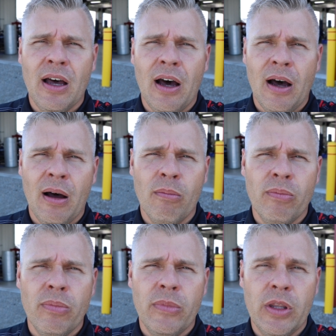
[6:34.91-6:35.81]

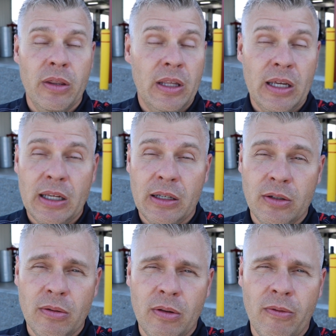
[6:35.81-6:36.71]
the
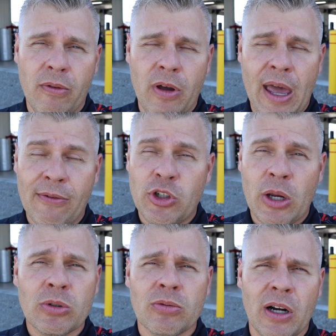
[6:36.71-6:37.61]

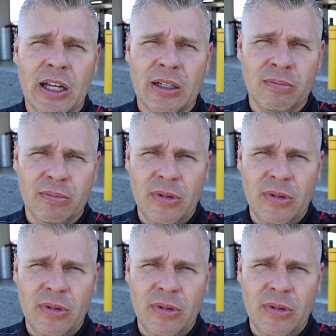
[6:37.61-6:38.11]
FJ was running,